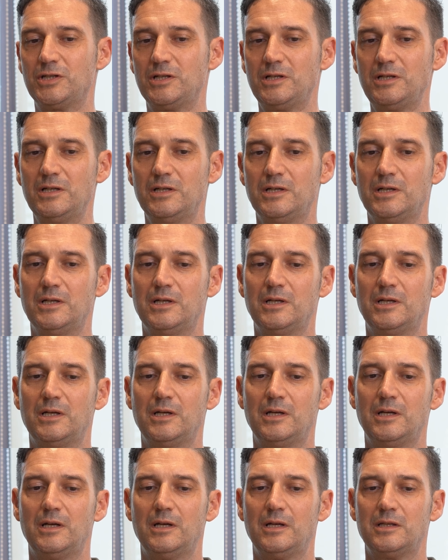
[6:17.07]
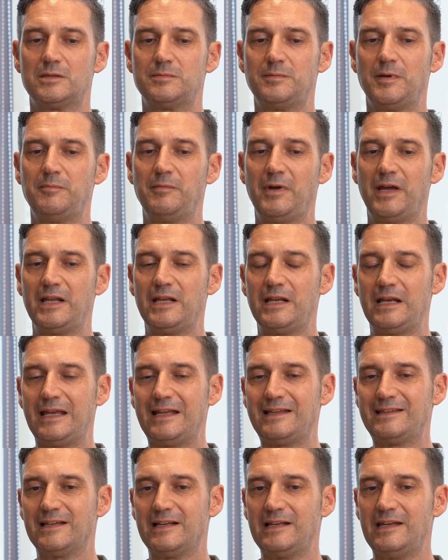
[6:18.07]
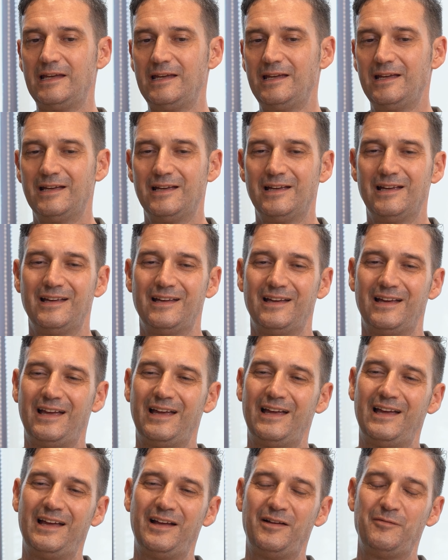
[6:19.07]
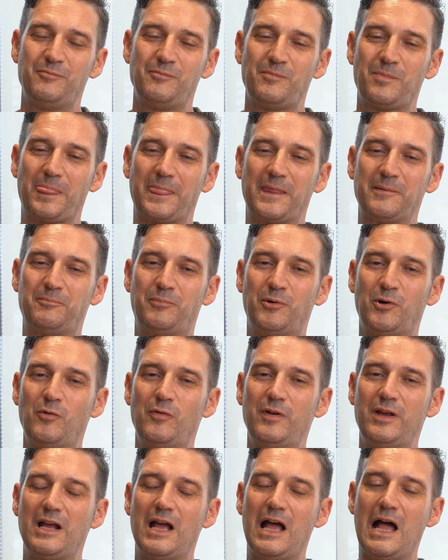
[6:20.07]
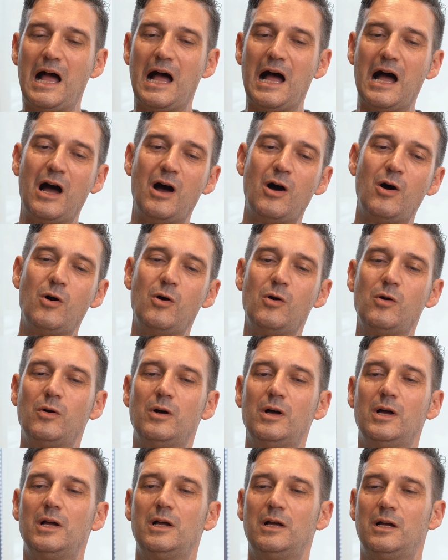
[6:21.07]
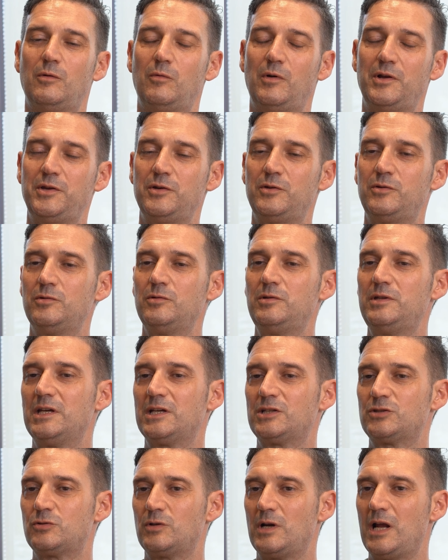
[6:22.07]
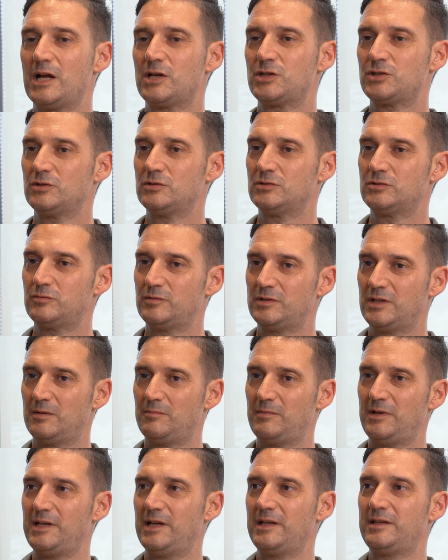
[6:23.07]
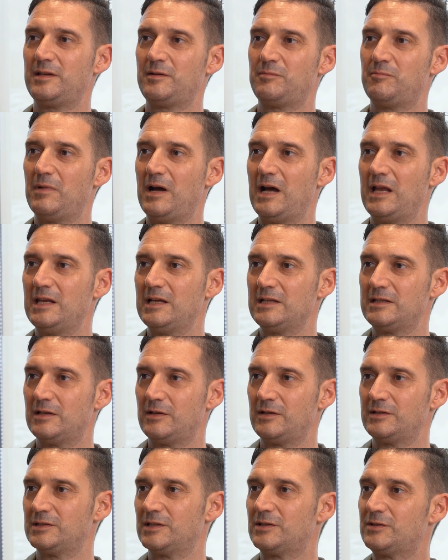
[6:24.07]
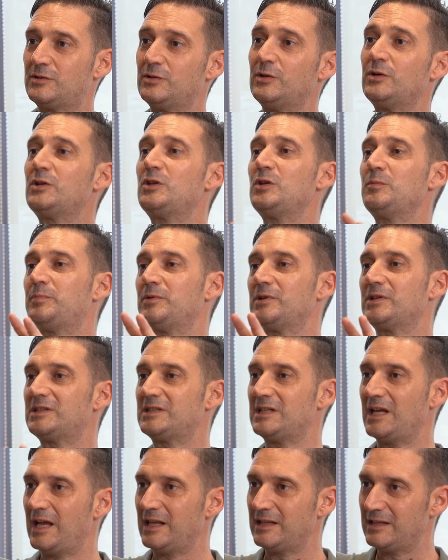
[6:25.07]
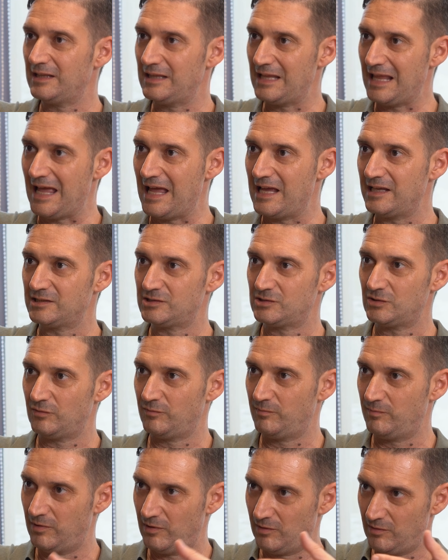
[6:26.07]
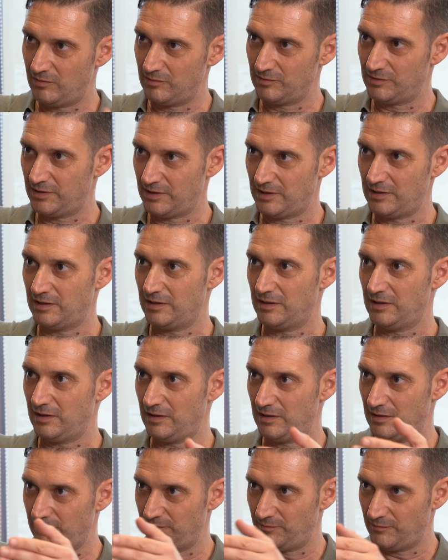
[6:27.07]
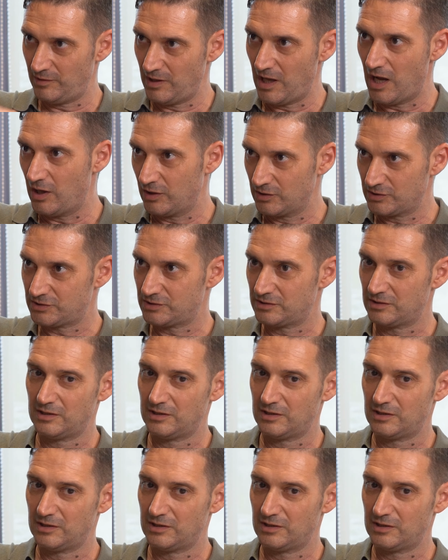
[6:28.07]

It's been made in Italy, proving how when you do the extractions with the magnetic mallet, there is a 30% less of bone loss,